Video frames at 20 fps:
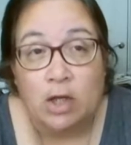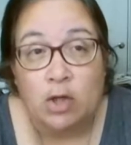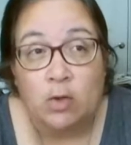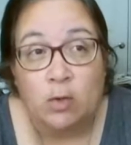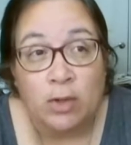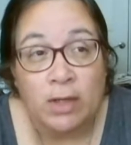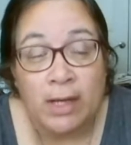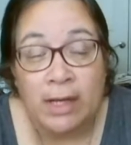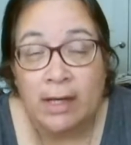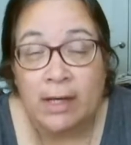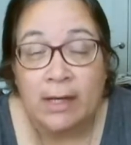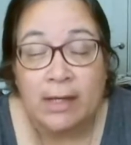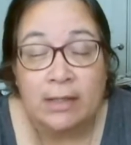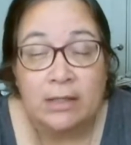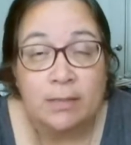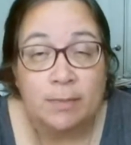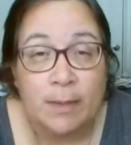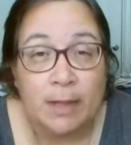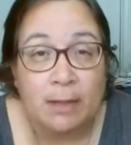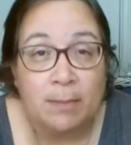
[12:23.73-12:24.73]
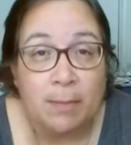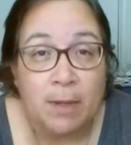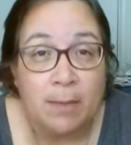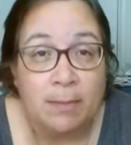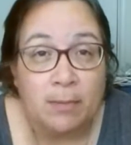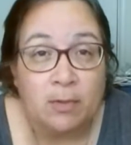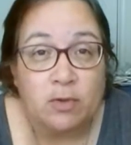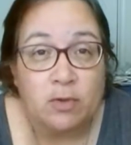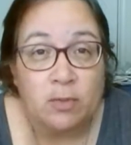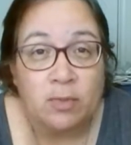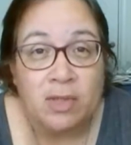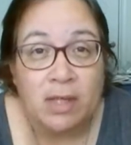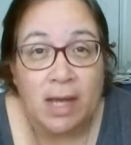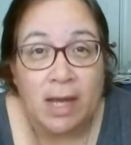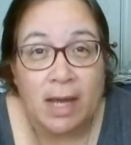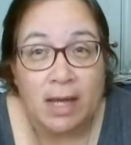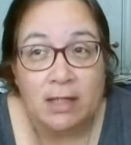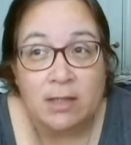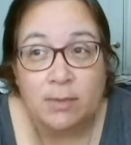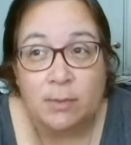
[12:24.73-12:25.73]
You cannot expect people to be
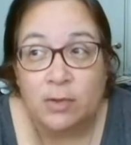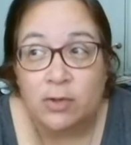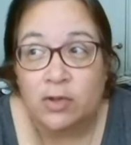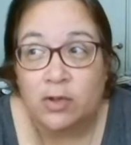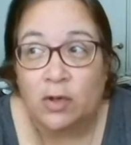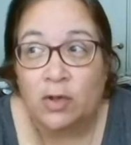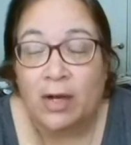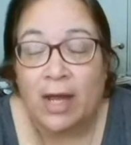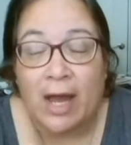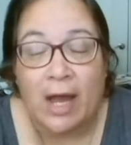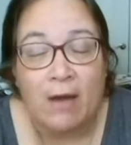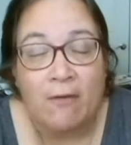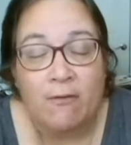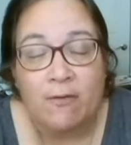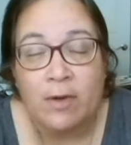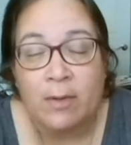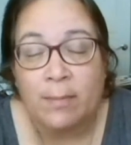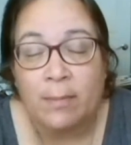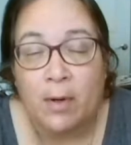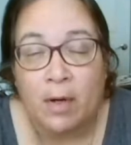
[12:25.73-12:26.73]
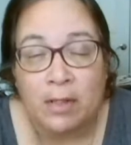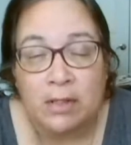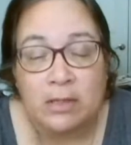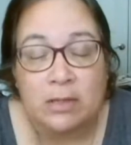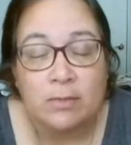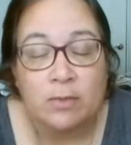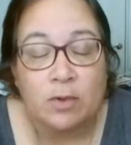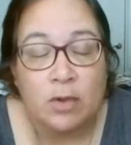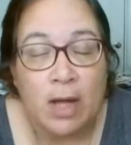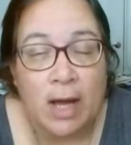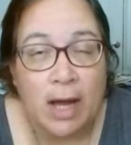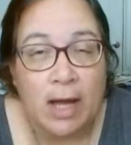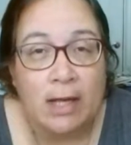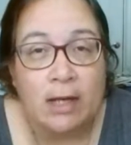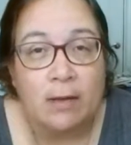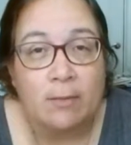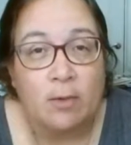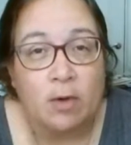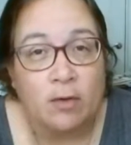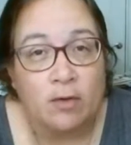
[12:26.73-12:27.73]
experts on every possible
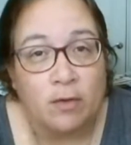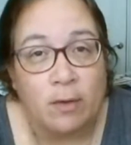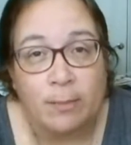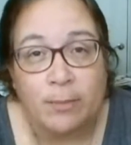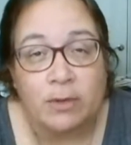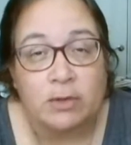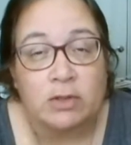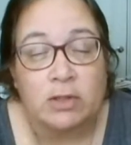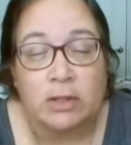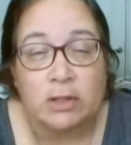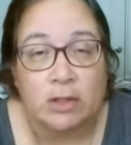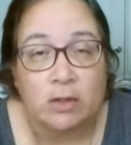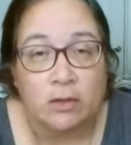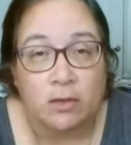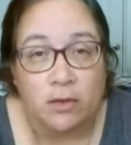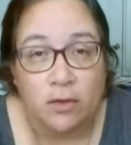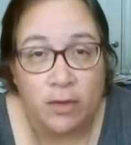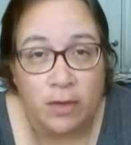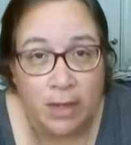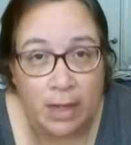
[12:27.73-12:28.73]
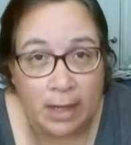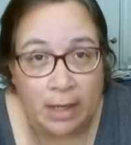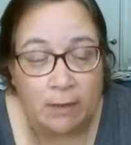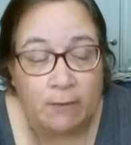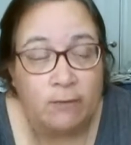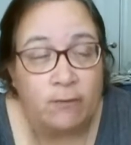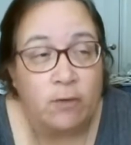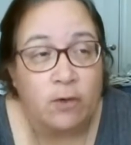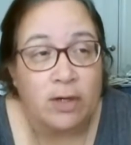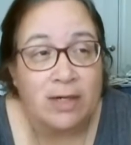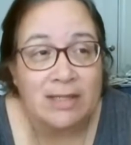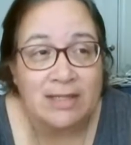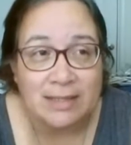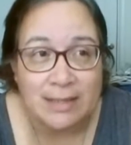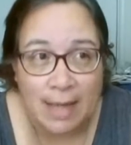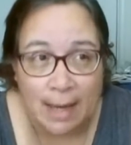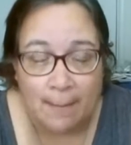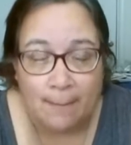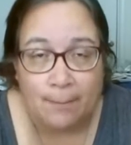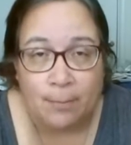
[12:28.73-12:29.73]
item of a particular thing. For
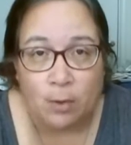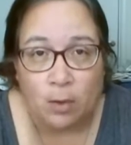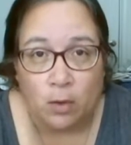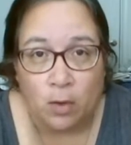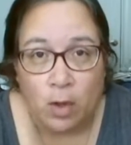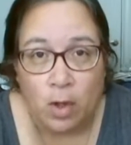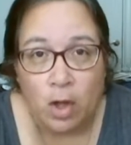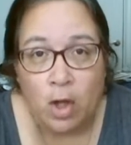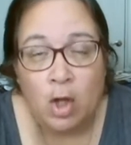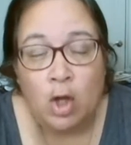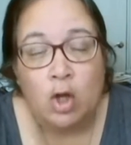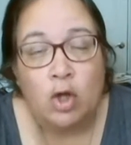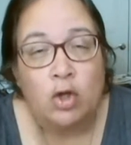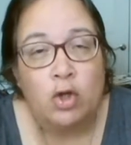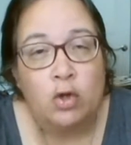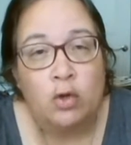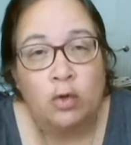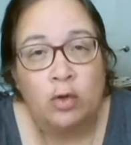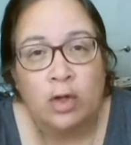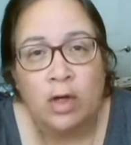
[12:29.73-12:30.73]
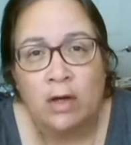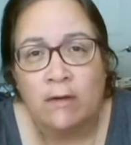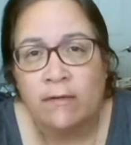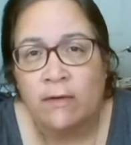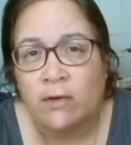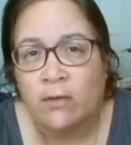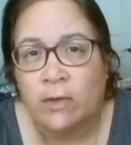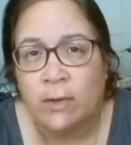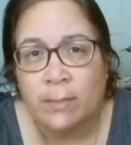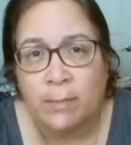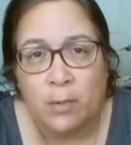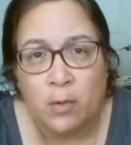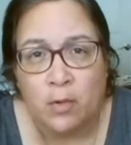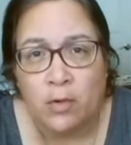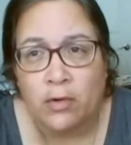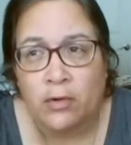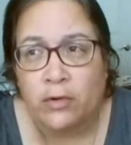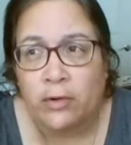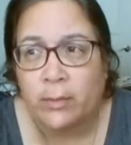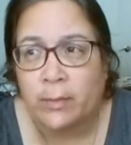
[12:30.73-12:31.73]
example, you love a
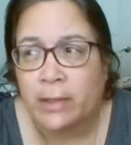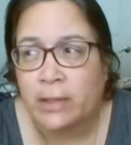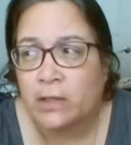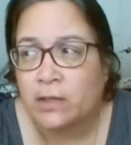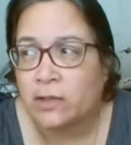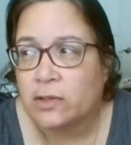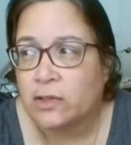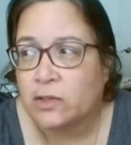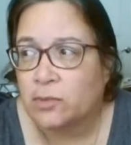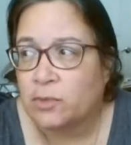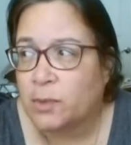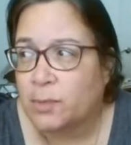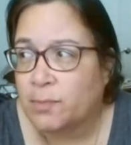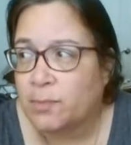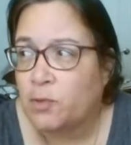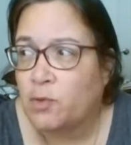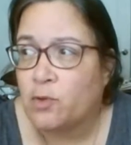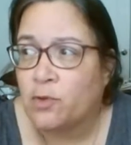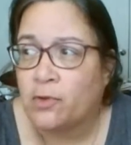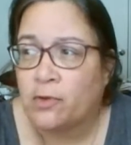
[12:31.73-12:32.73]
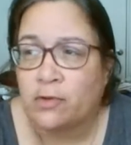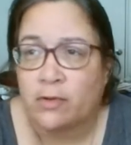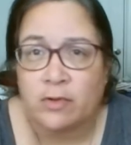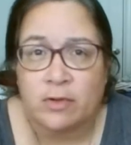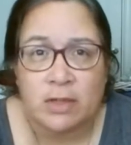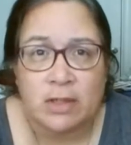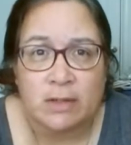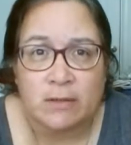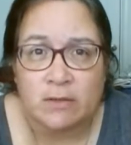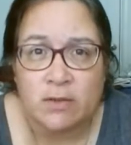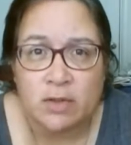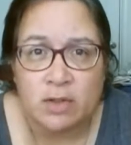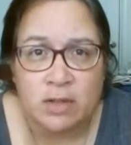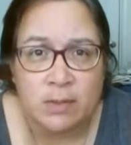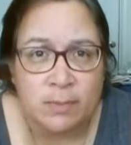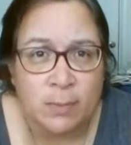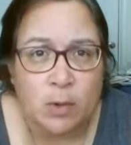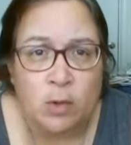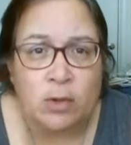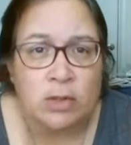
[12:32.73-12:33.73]
reporter because the reporter
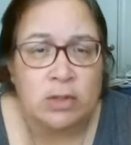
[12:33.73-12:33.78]
gives